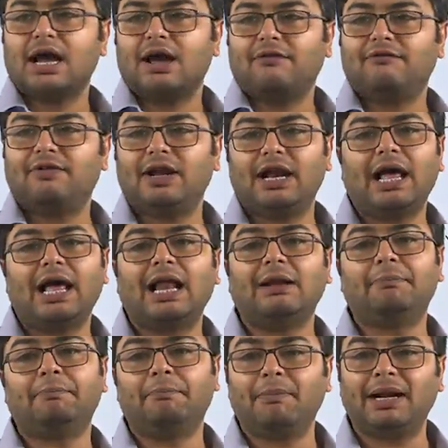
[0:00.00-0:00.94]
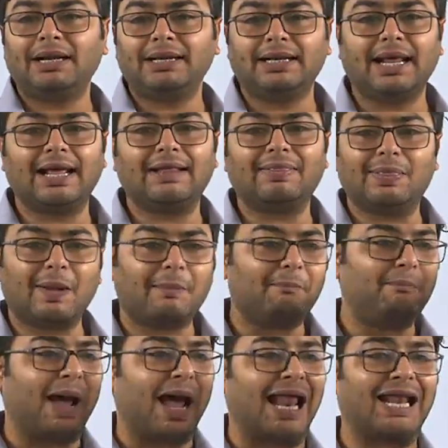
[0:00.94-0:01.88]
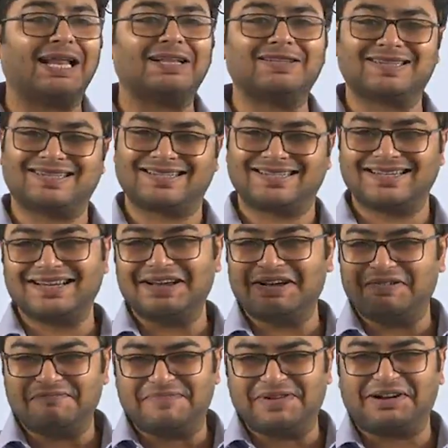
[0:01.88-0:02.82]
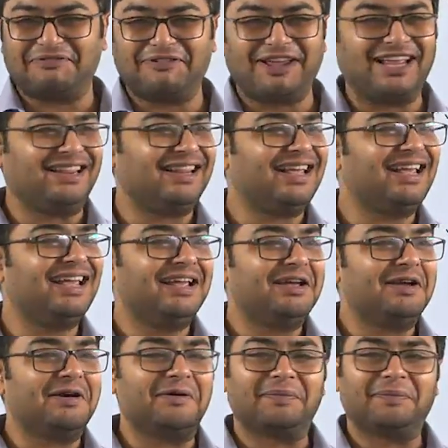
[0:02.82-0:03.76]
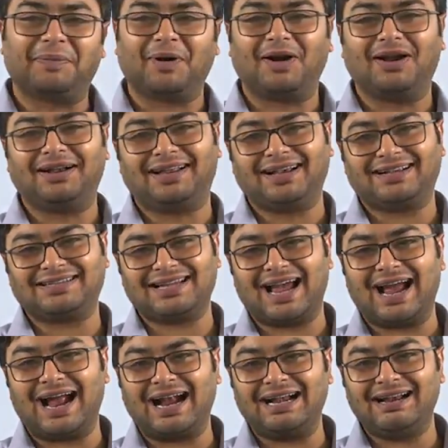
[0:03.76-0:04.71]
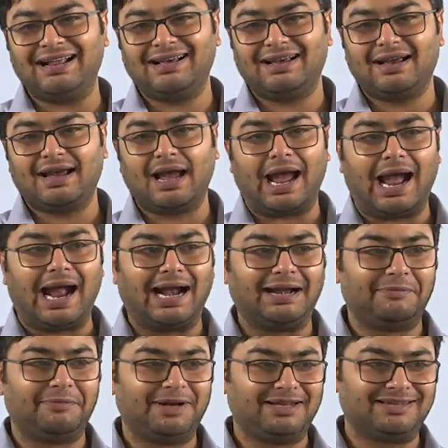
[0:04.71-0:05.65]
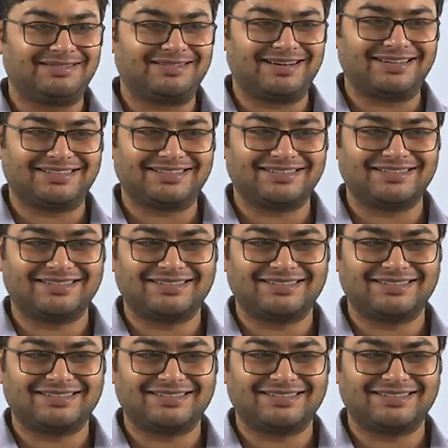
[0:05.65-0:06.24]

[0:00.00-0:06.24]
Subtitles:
will help maintain the balance between the politics and administration.